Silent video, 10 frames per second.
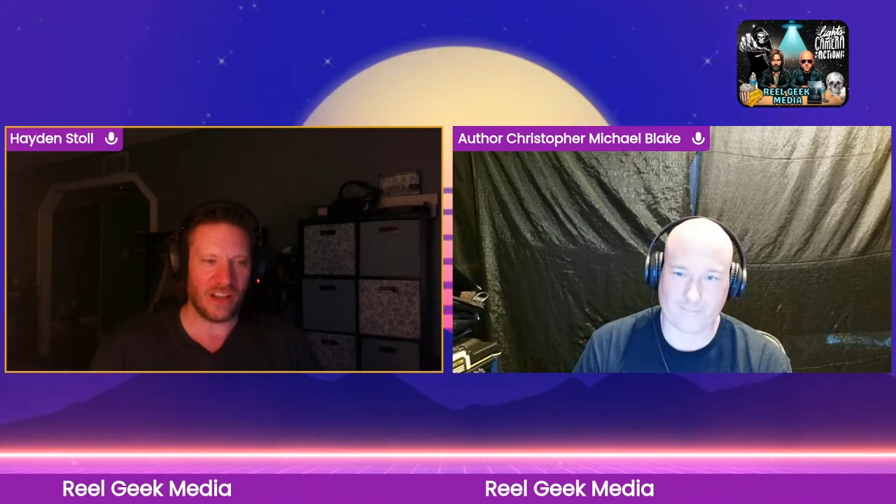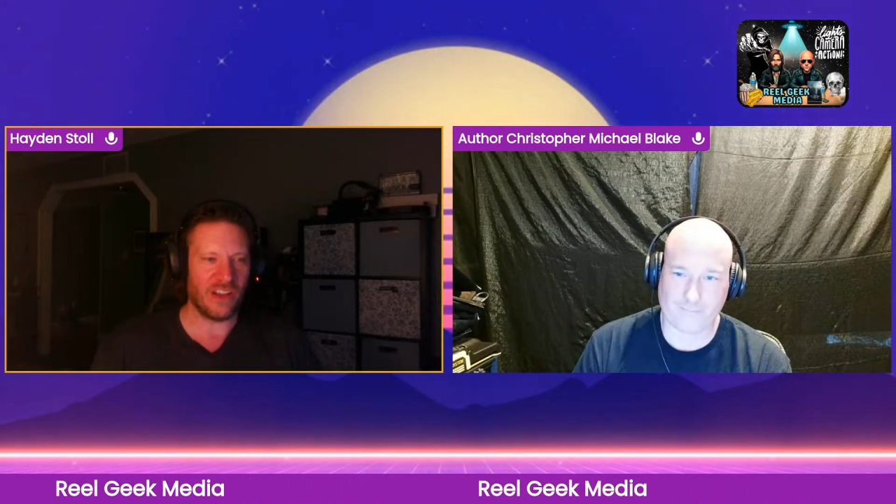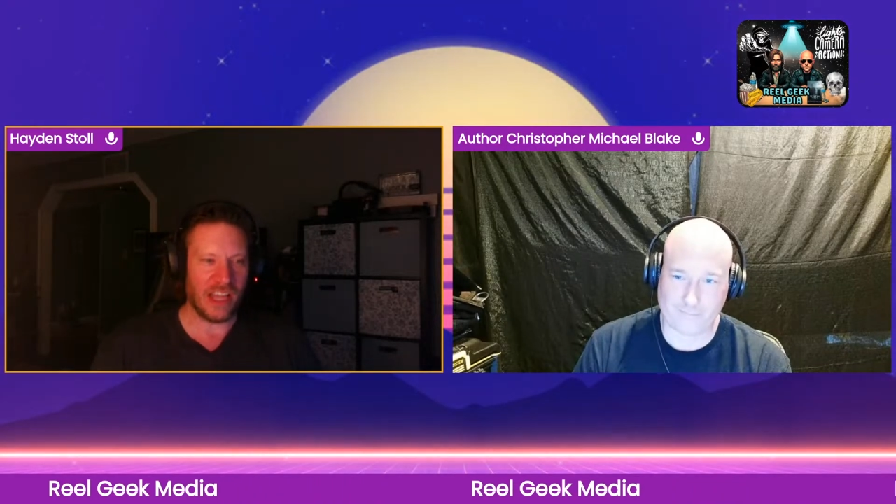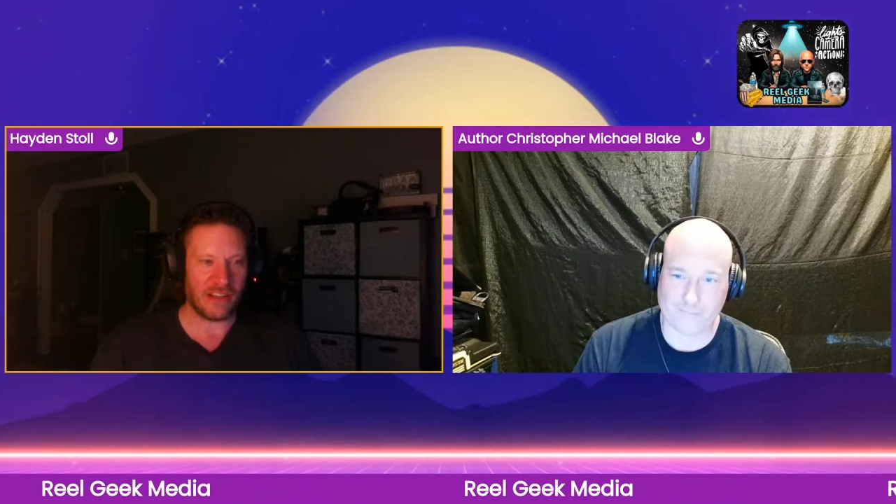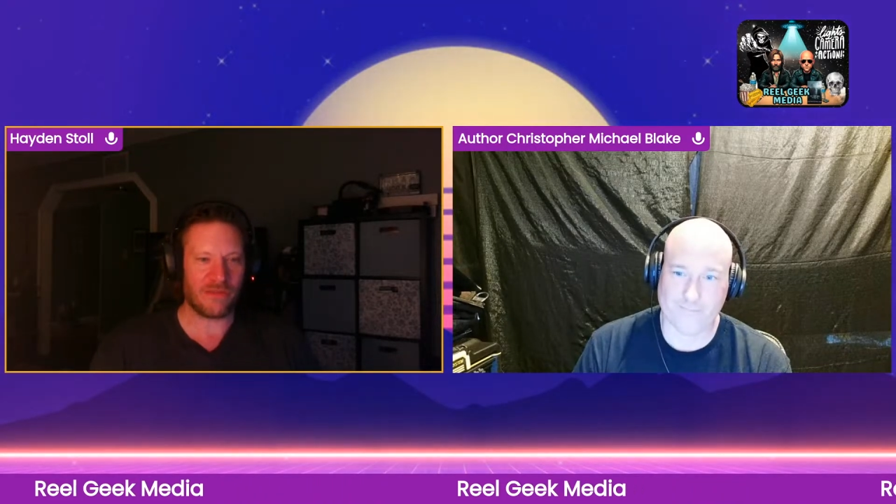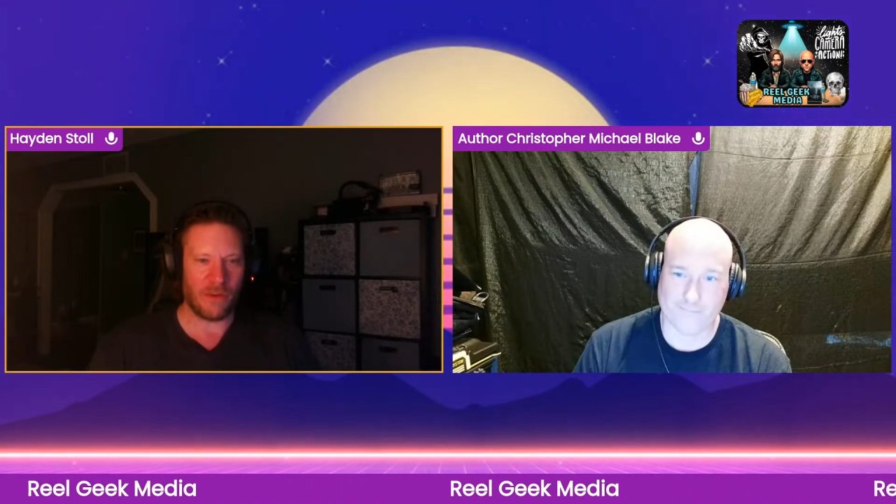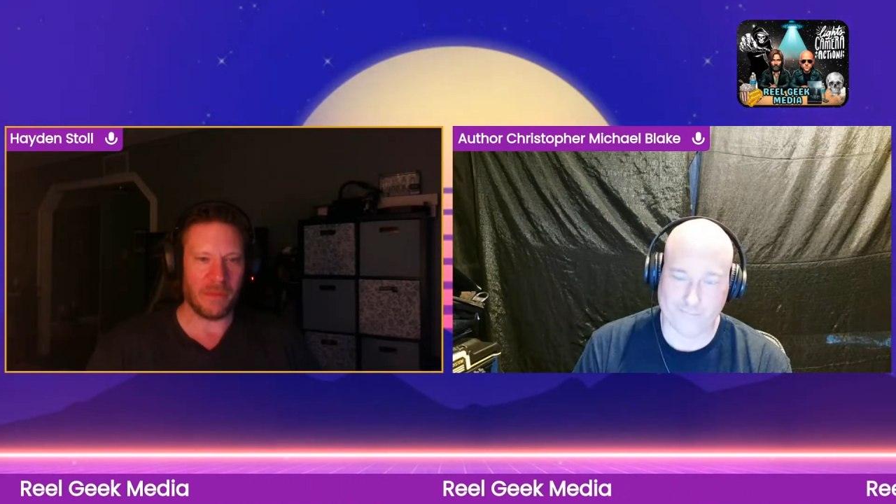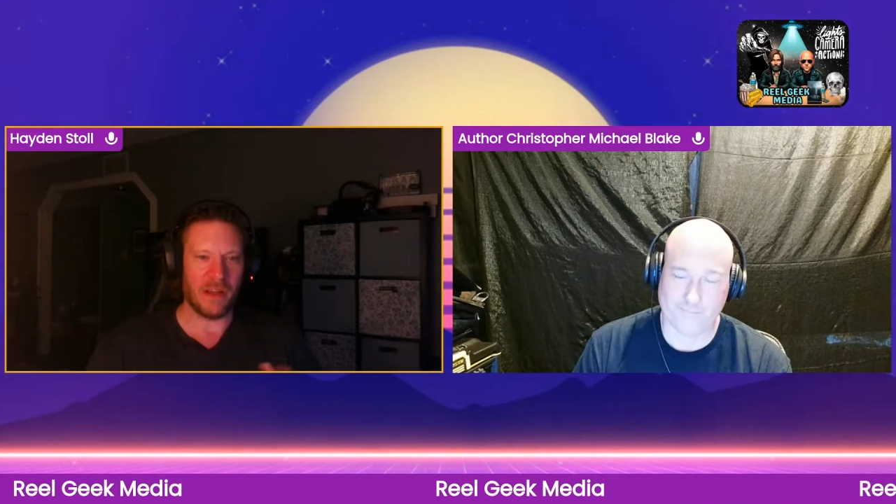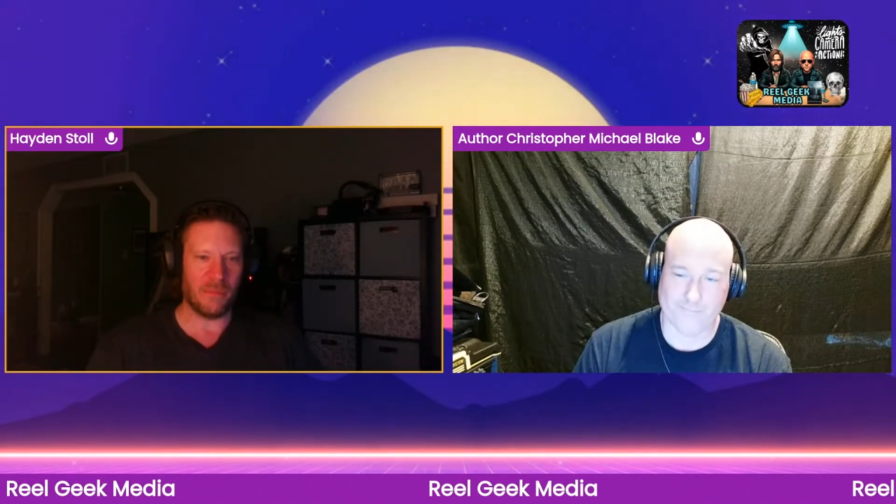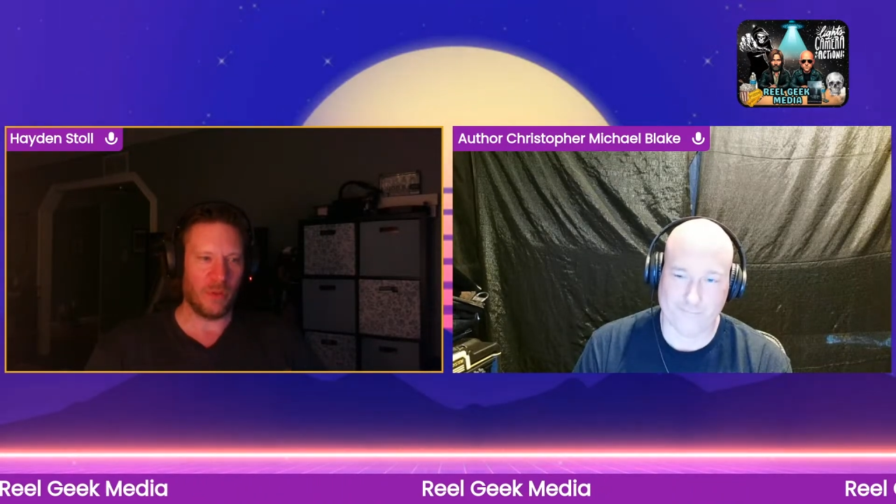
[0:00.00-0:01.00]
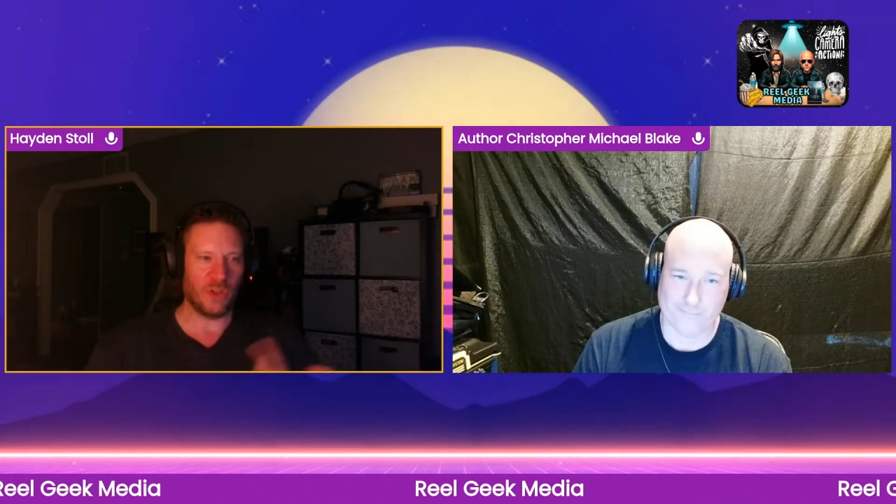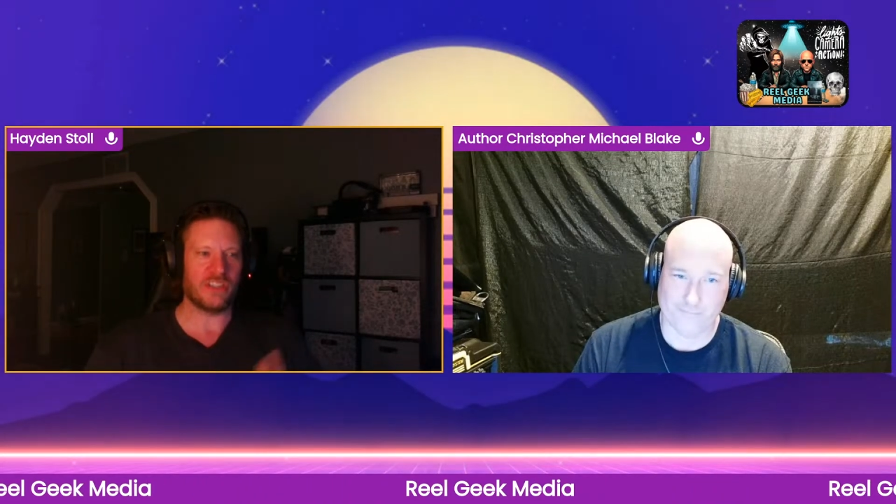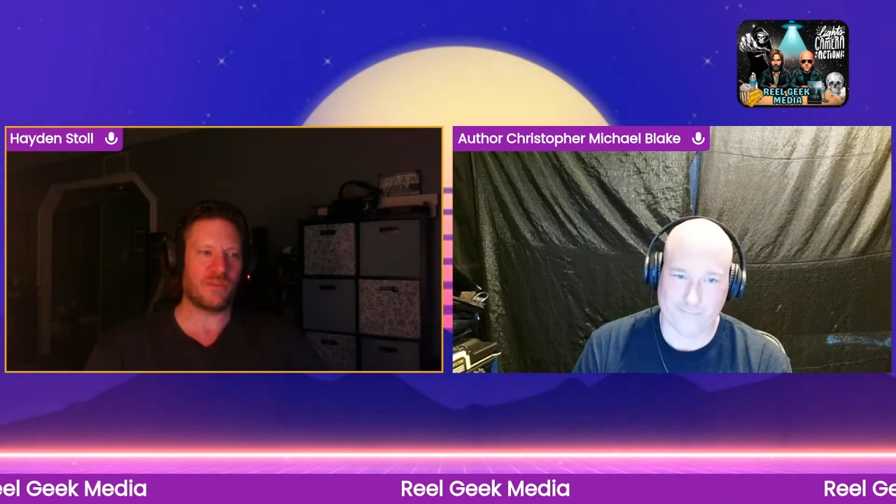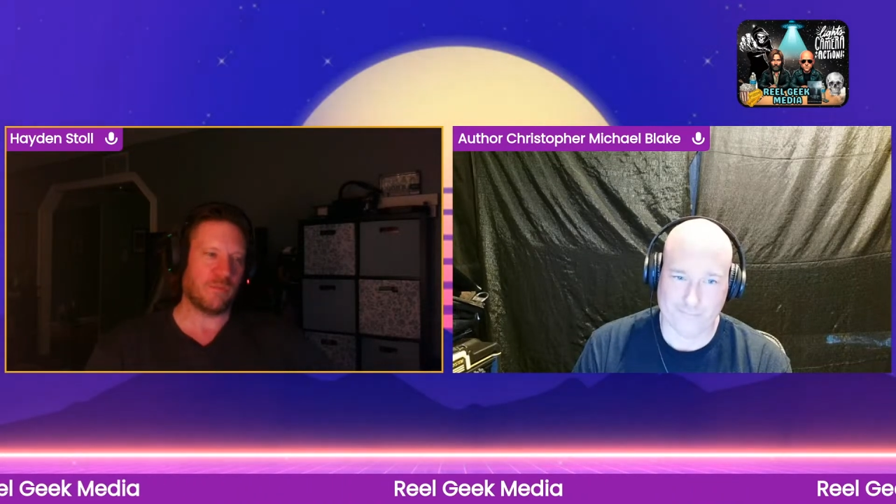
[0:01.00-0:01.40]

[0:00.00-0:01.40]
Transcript: like from the bullets.